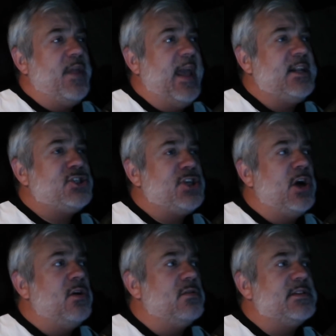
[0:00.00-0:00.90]
it
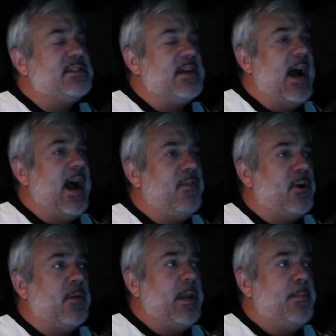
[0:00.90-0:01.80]
shows that
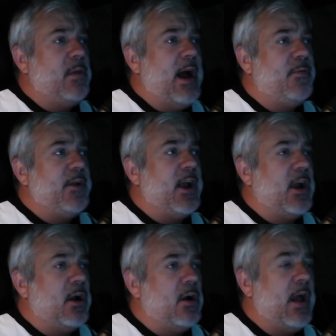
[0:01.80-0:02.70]
there are people out
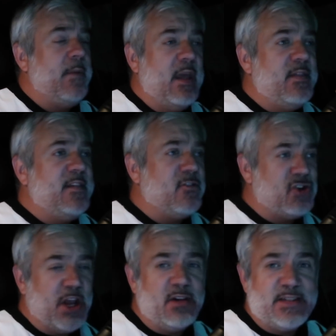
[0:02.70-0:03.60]
there. I mean, and these are
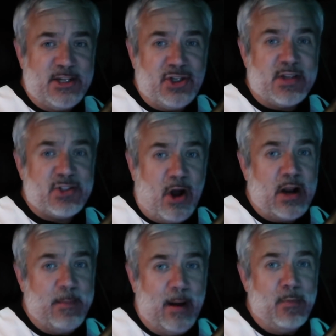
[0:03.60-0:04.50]
channels that just
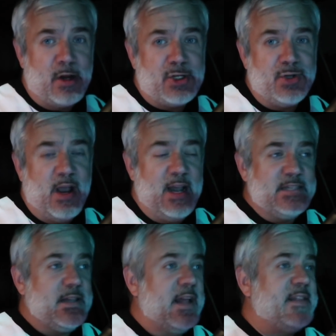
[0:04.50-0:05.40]
talk about books, you
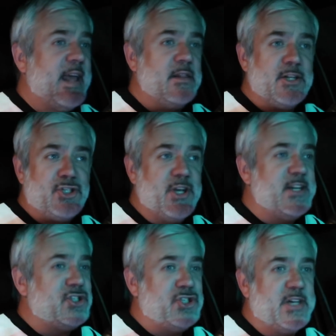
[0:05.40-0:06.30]
guys. Like, they
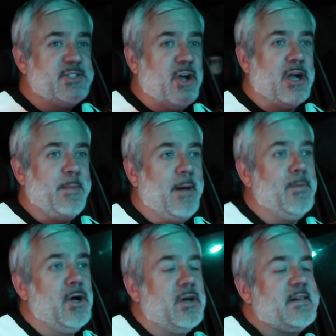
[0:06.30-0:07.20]
legit just talk about
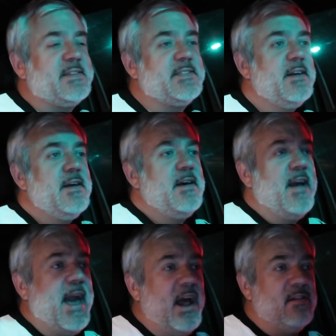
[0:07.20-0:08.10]
books.
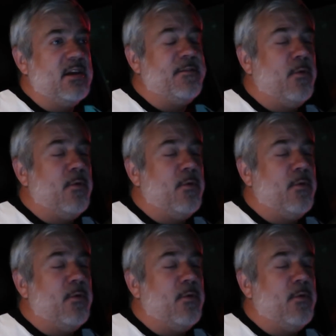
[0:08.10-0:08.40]
And I live